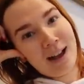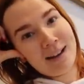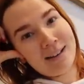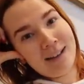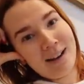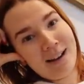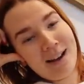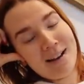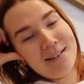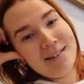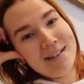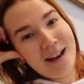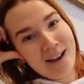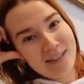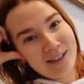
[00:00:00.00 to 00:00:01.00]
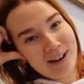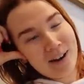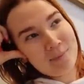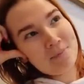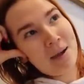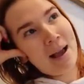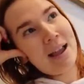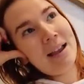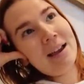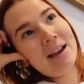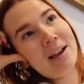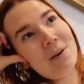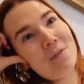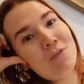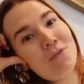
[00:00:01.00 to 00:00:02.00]
I got another, my
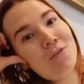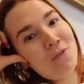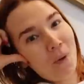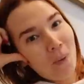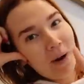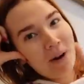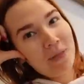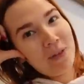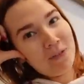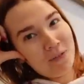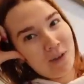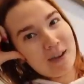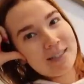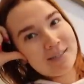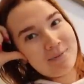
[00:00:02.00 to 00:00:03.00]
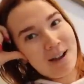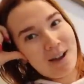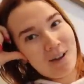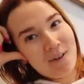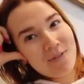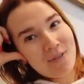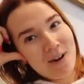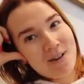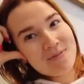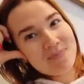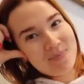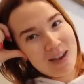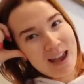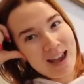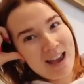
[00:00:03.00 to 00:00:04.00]
fourth voicemail
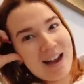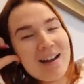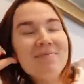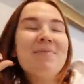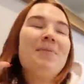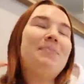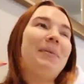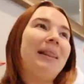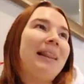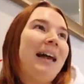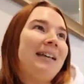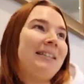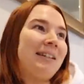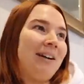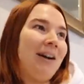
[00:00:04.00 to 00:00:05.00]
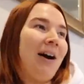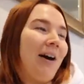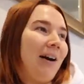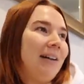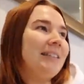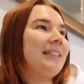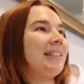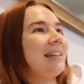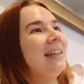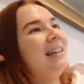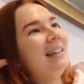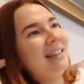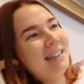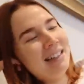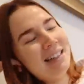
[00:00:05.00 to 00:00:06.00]
from Pam, bless her heart.
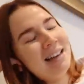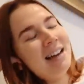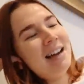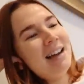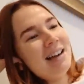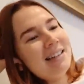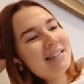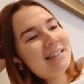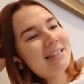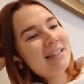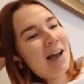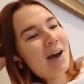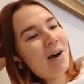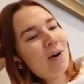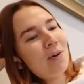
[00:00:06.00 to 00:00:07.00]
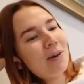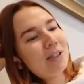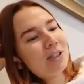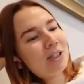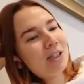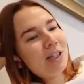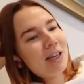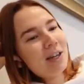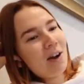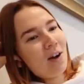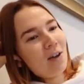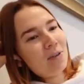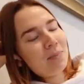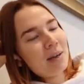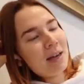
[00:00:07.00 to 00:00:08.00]
So she
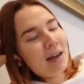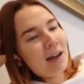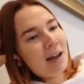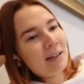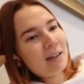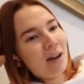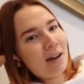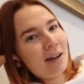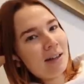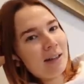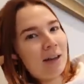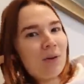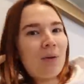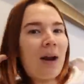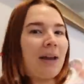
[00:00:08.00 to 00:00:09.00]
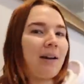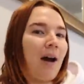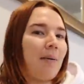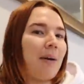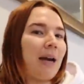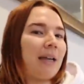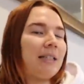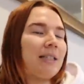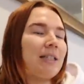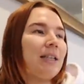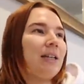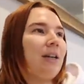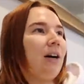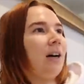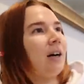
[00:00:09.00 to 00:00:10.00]
called me and I got it like when I got back into
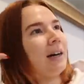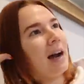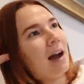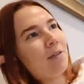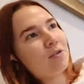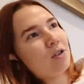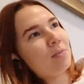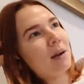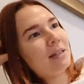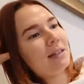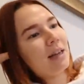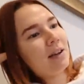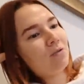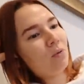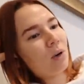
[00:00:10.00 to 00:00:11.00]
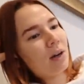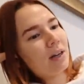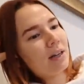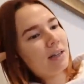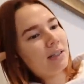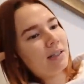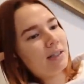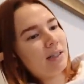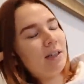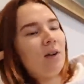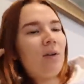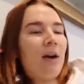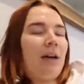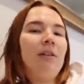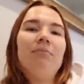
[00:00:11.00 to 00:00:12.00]
the car after my day of work, because you know
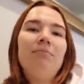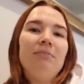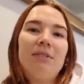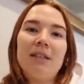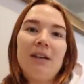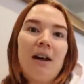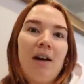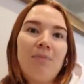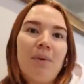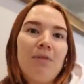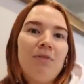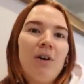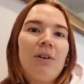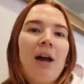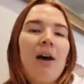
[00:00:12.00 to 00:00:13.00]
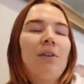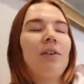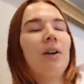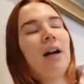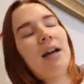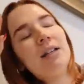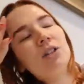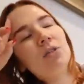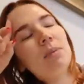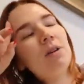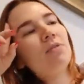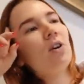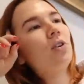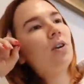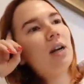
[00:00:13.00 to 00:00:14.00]
I didn't have my phone out or answer my
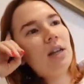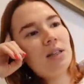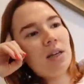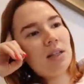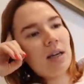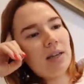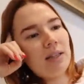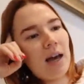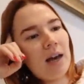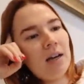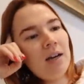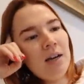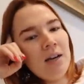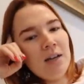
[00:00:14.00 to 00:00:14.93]
phone or anything like that.